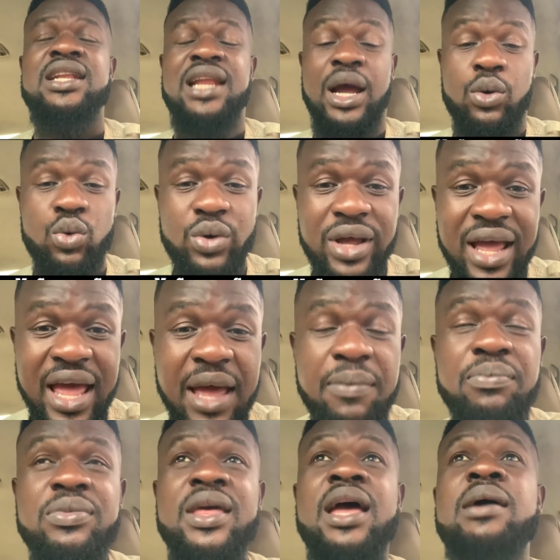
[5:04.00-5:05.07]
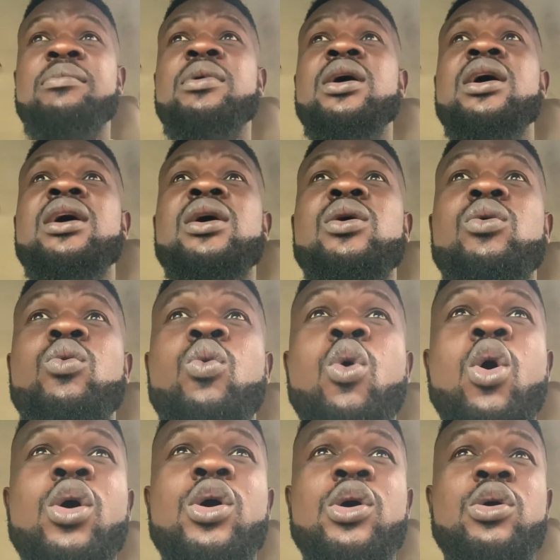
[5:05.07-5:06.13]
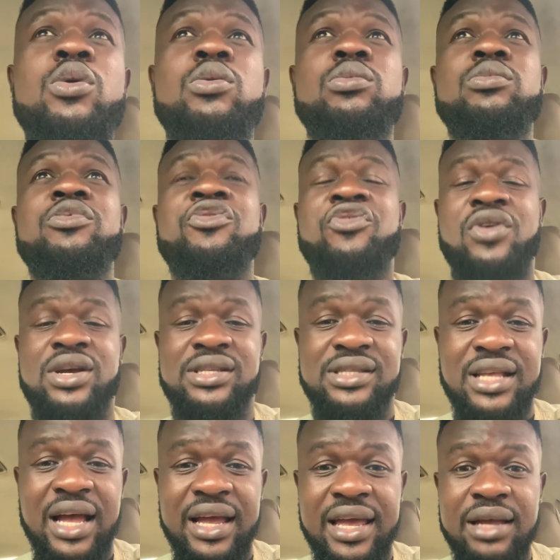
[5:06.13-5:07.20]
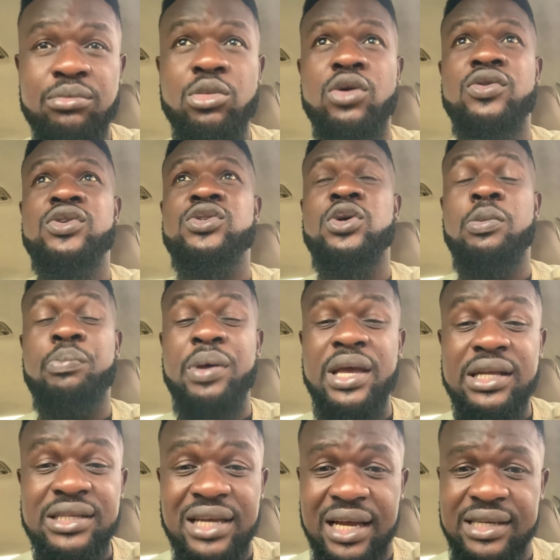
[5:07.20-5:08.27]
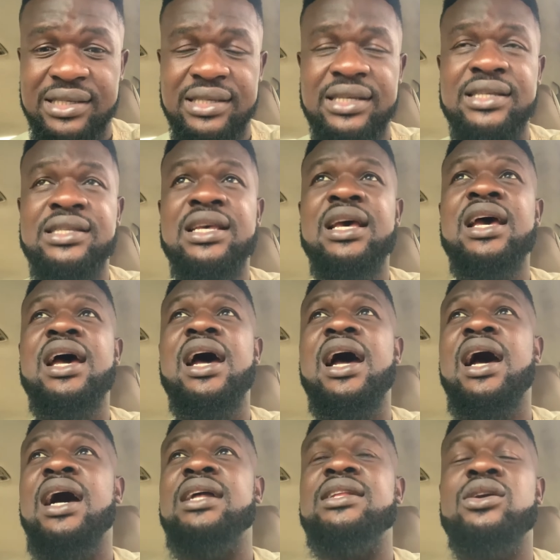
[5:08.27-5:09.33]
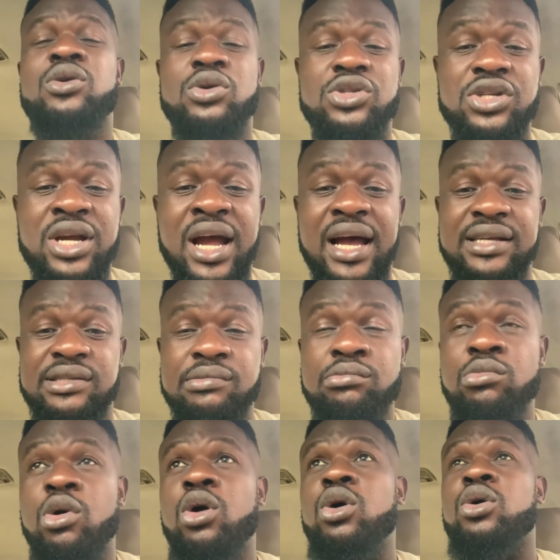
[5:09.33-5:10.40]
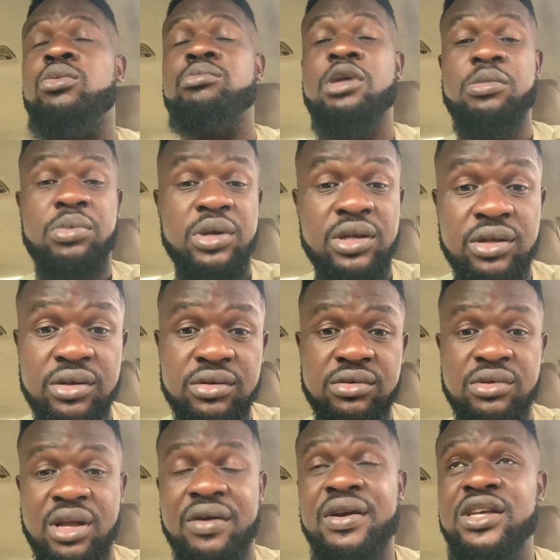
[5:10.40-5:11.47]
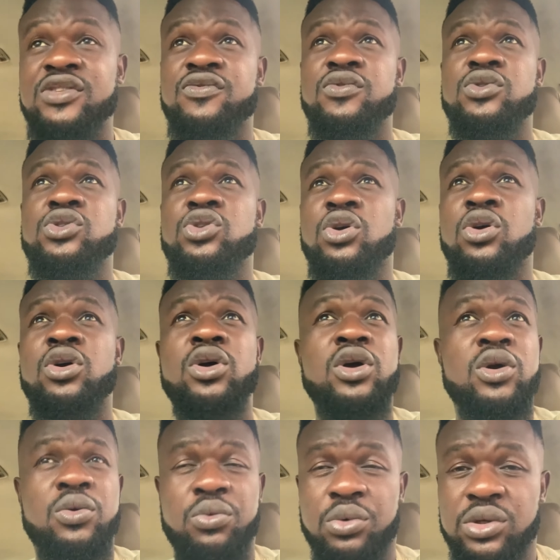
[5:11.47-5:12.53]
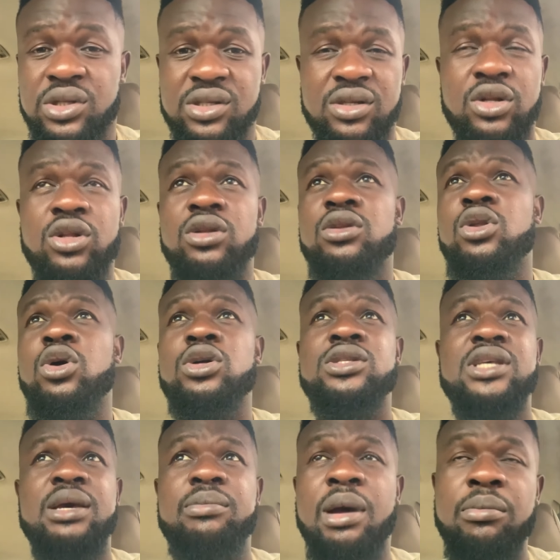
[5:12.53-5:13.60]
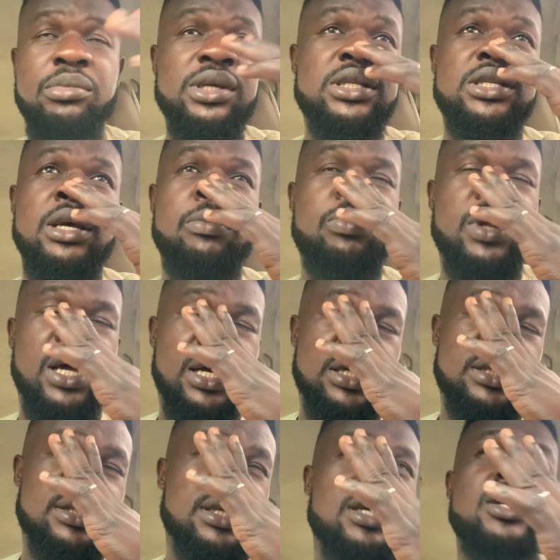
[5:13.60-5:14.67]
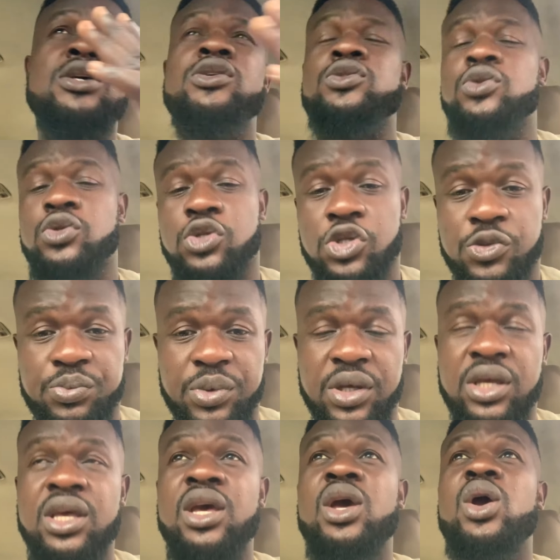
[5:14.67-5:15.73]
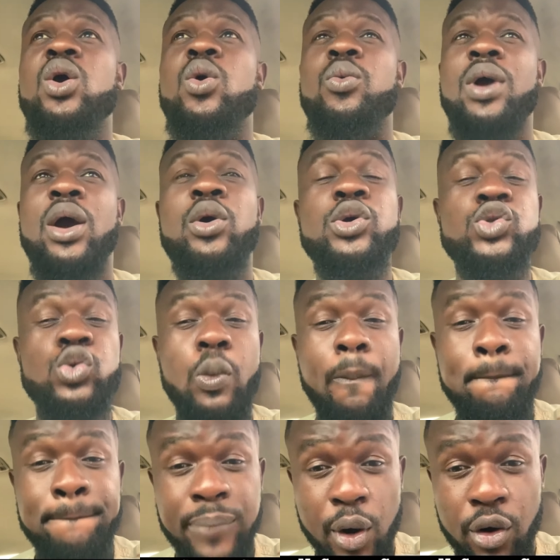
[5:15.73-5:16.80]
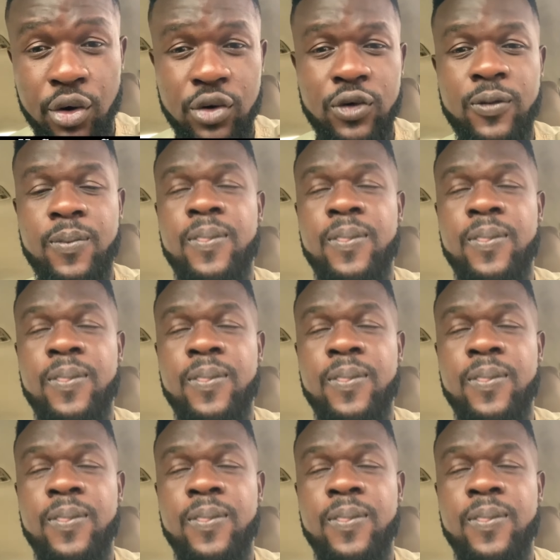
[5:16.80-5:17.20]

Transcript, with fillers: that could help them work faster, get more results, pay taxes, and the country has more maybe in nearest future with long-term and mid-term plans, so to speak. We are going to borrow